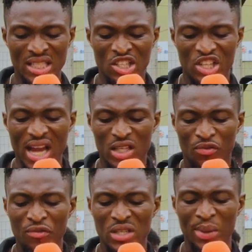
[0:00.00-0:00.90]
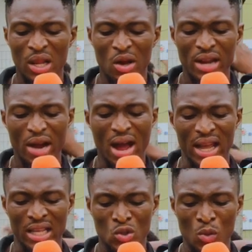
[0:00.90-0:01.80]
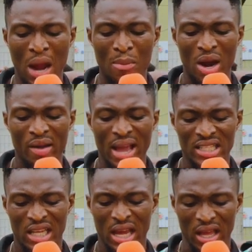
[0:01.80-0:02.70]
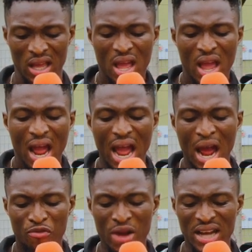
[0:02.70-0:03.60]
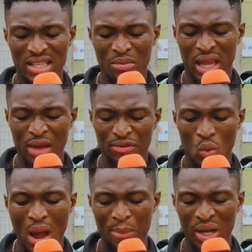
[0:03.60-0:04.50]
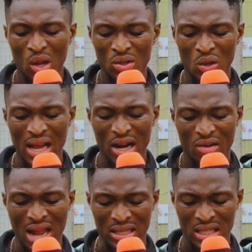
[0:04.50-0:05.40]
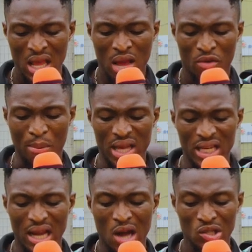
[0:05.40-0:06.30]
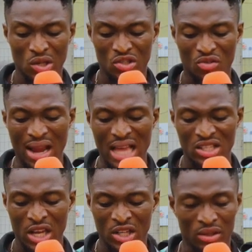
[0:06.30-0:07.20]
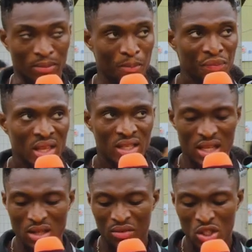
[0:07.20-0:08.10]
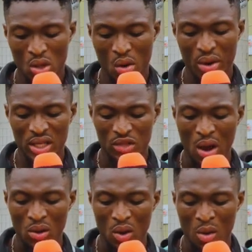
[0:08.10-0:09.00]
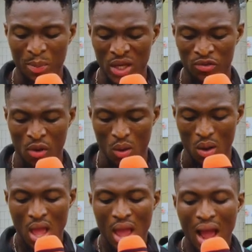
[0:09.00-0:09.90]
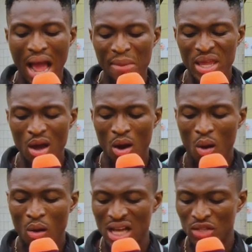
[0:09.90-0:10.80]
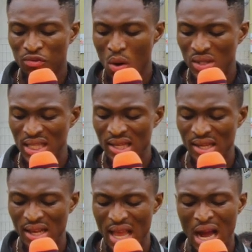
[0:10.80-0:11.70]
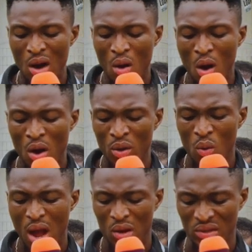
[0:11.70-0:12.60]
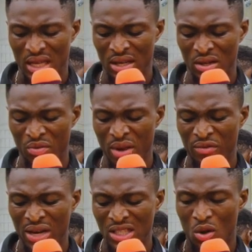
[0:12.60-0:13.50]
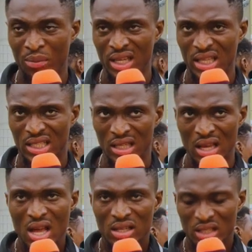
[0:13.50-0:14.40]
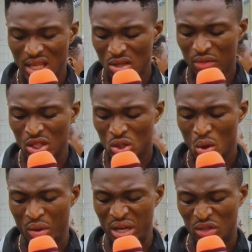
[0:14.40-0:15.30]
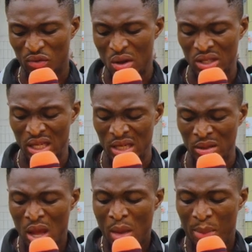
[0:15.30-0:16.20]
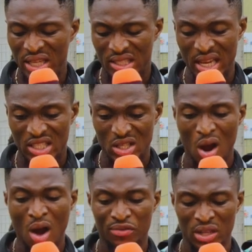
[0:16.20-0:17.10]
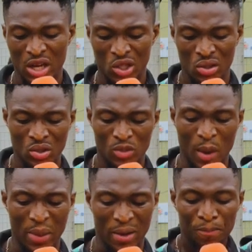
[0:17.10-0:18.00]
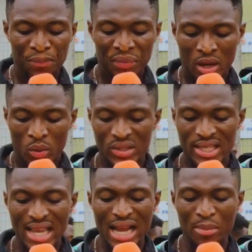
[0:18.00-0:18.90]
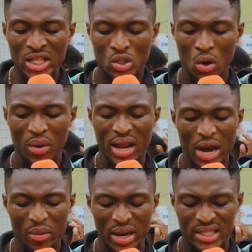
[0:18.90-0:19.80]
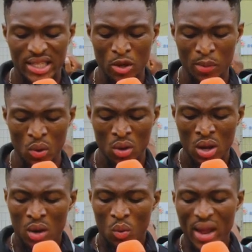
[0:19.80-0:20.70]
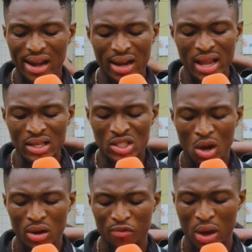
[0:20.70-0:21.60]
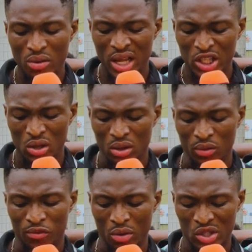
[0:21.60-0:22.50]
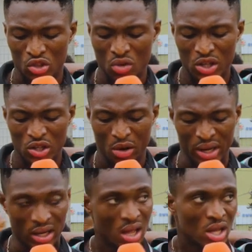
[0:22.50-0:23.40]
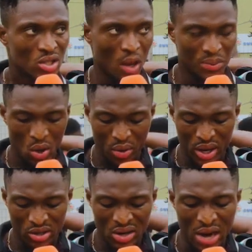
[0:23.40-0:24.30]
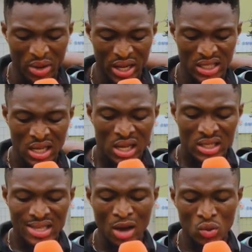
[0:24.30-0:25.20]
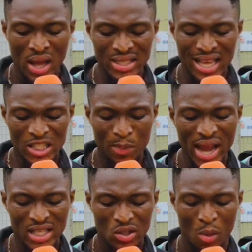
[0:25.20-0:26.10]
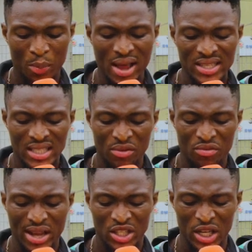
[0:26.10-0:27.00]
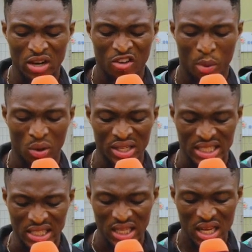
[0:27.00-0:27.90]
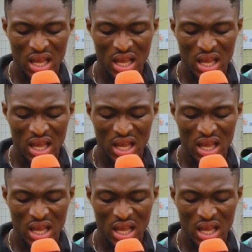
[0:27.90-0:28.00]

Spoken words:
injects 50 billion naira into primary healthcare. "Afrexim gives $1 billion grant for medical industrialization." Details of this story is found on page 4. "Army uncovers 40 illegal oil wells in Rivers community." Details of this story is found in page 6 of the nation's newspaper. We could see at the main story here read, "Tinubu, we are laying solid foundation for restructuring." Substory under that reads, "Southwest expects comprehensive rejig of polity."